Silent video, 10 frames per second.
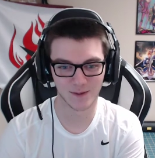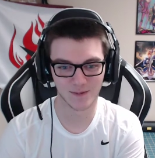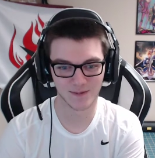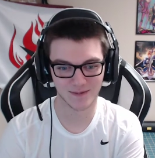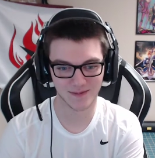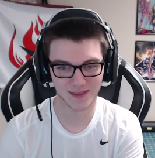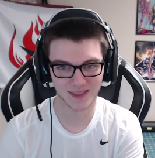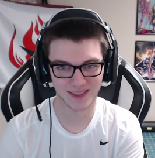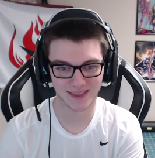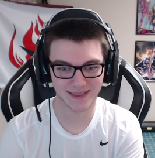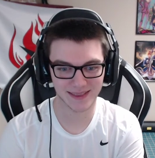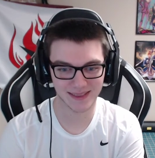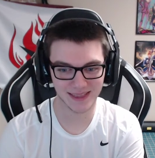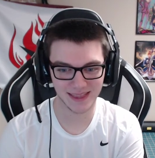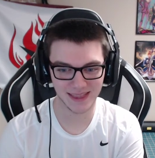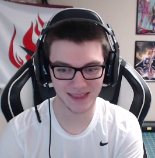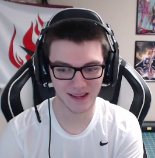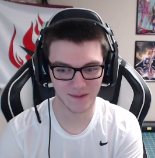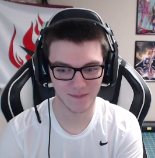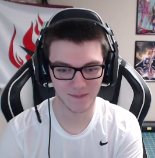
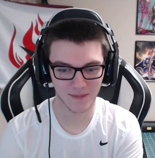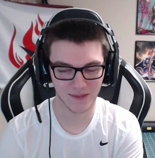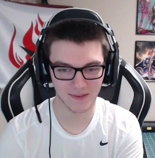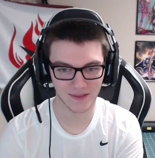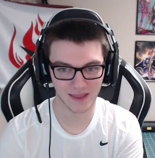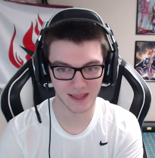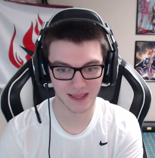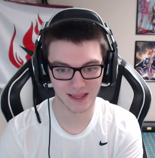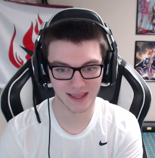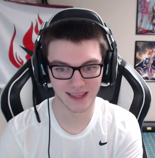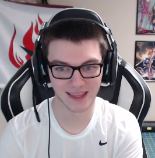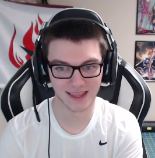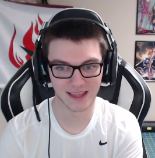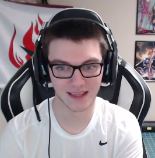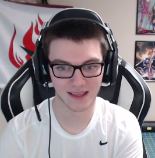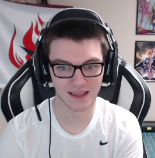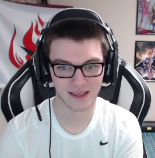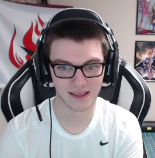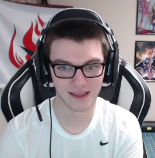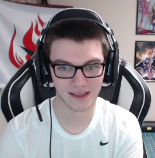
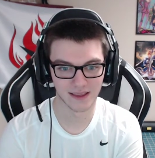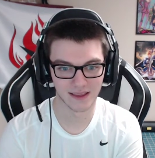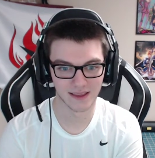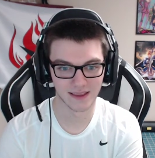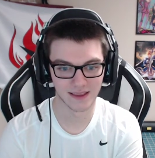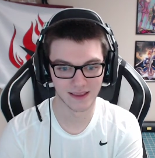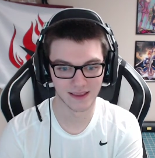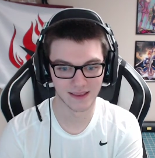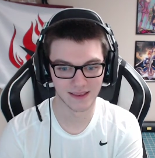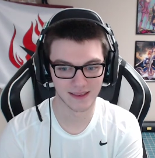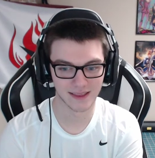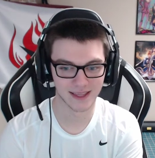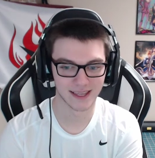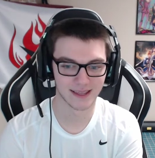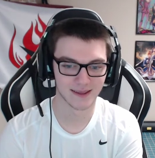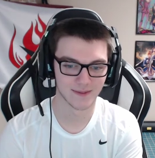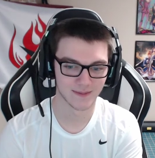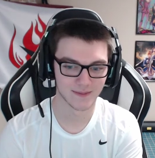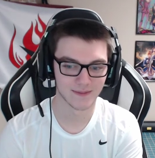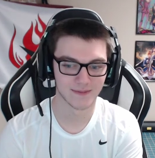
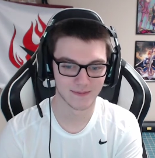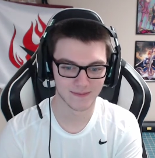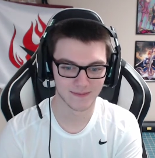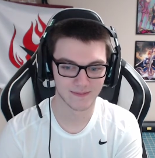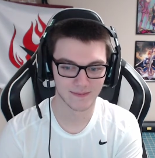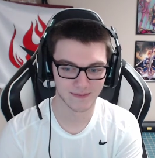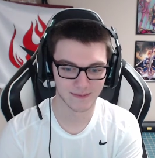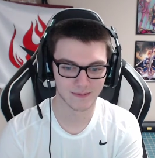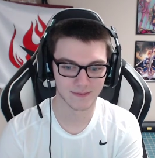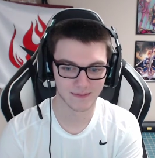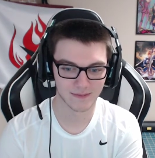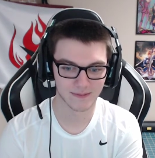[no speech]